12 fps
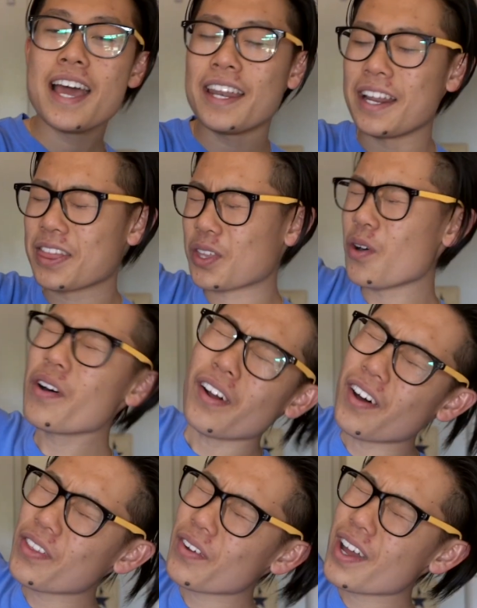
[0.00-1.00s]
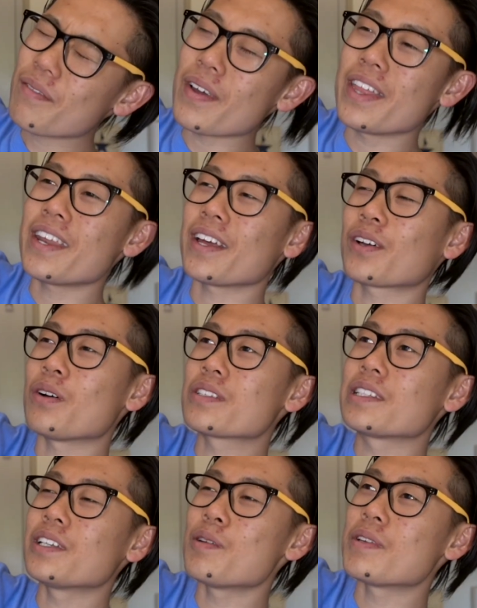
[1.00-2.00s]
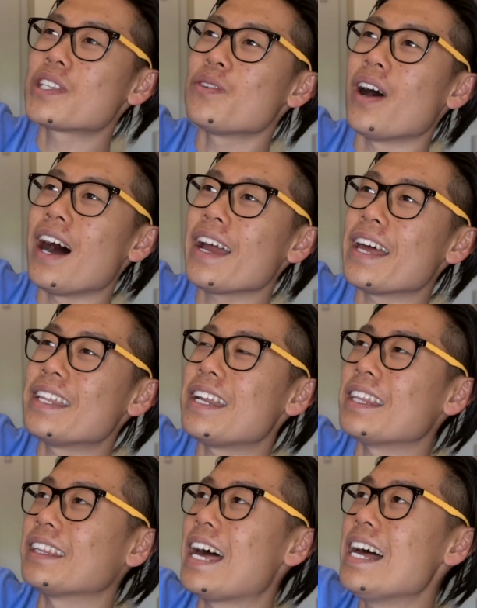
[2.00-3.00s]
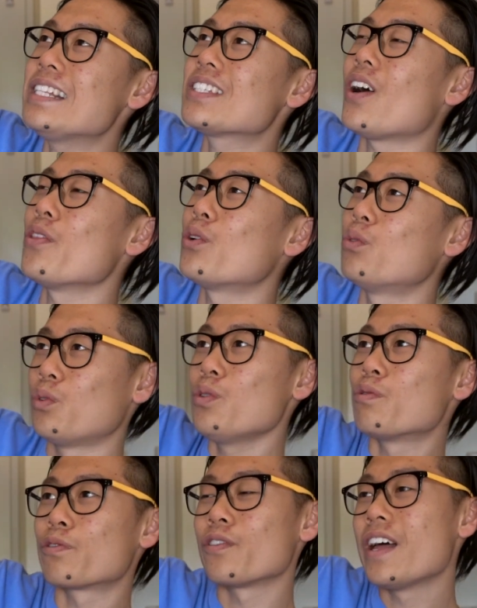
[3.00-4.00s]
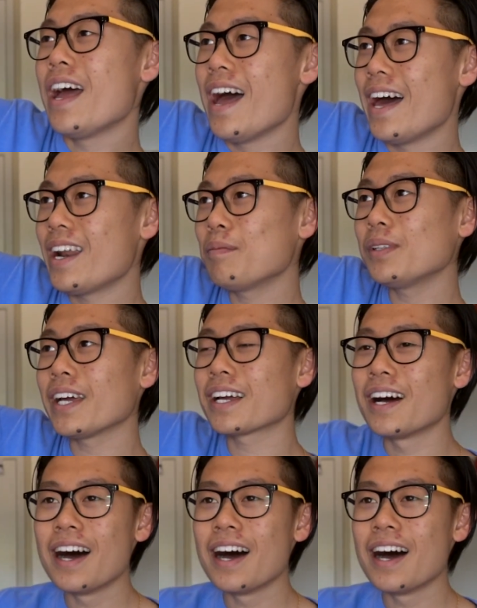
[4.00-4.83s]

And I throw it all the way up, and then it goes a little bit too high, and then it lands on the roof. And I'm like,